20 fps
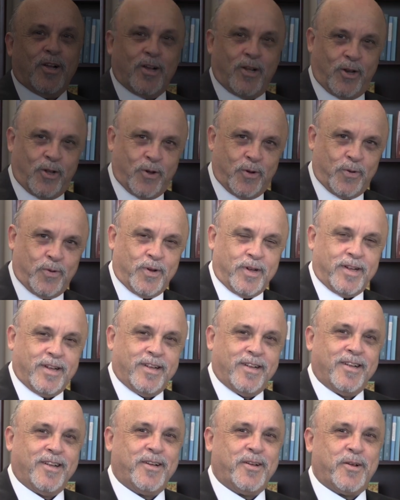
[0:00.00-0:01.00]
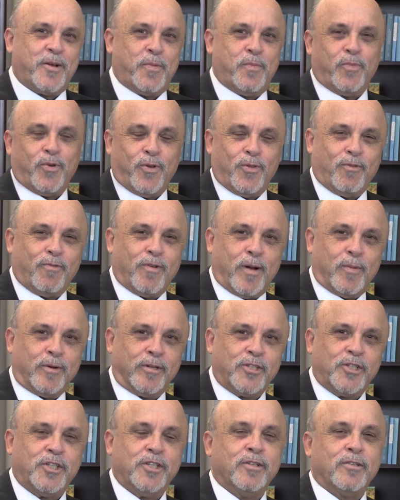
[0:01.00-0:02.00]
Hello, I'm Brother
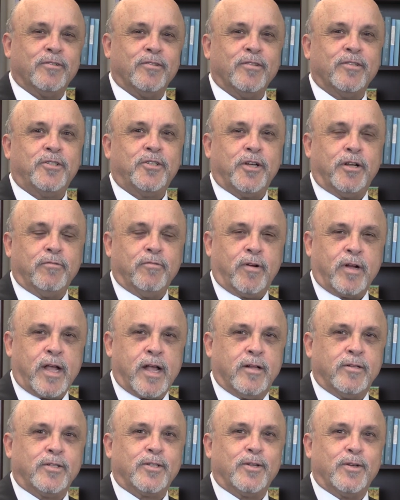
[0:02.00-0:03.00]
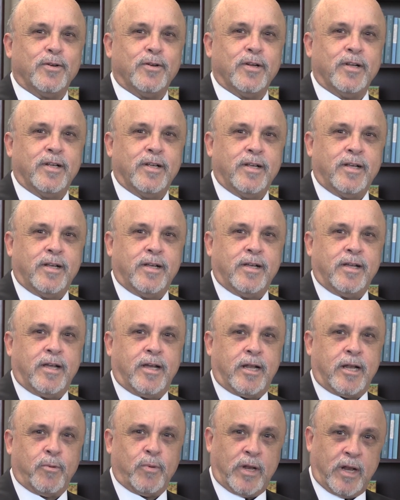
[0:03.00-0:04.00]
Robert Schieler, General Councilor,
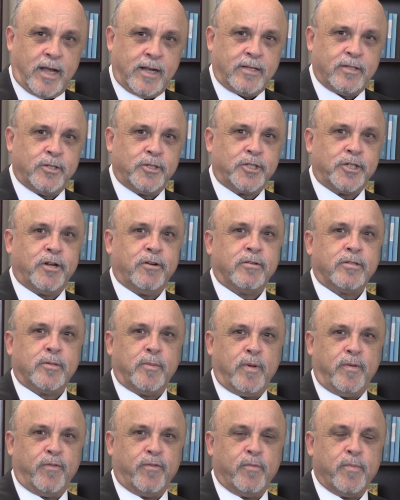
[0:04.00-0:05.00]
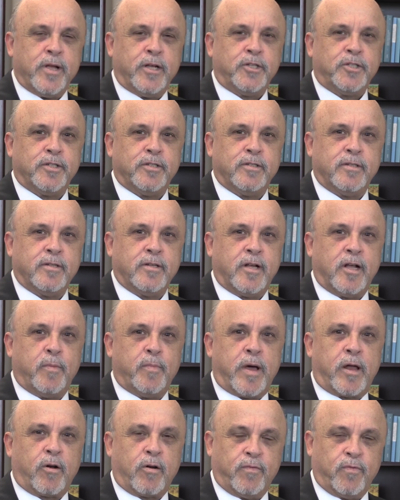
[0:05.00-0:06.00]
and I would like to share some information
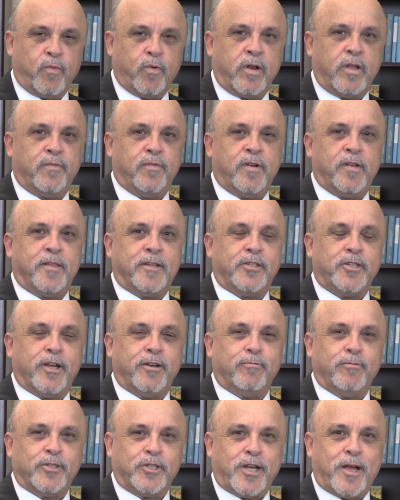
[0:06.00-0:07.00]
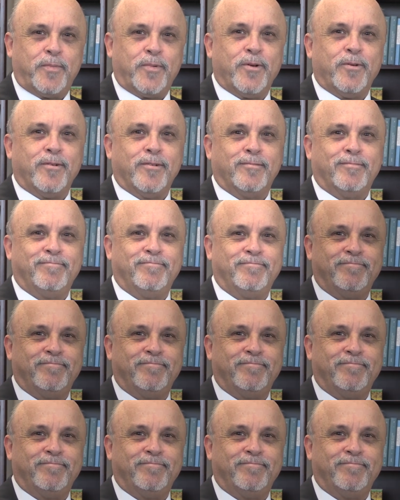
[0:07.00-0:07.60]
about our 45th General Chapter.